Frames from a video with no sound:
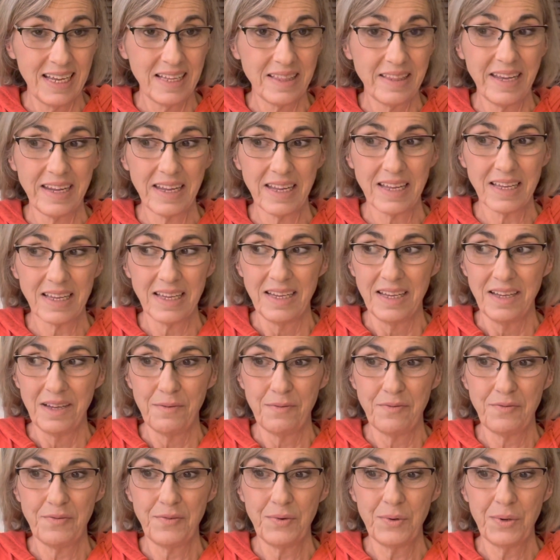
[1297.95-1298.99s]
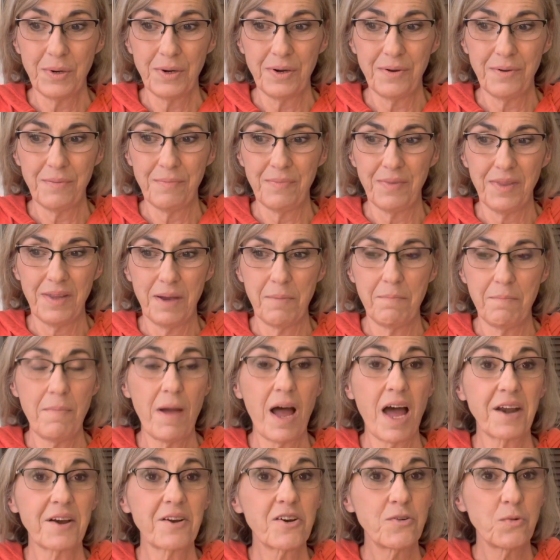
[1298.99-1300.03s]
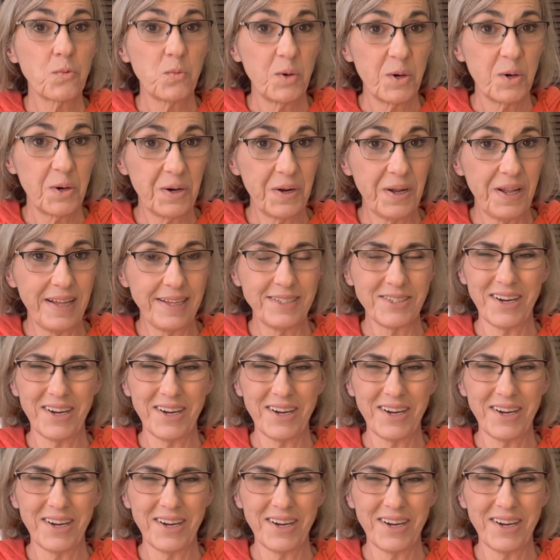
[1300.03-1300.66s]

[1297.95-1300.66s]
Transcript: like for a modern world,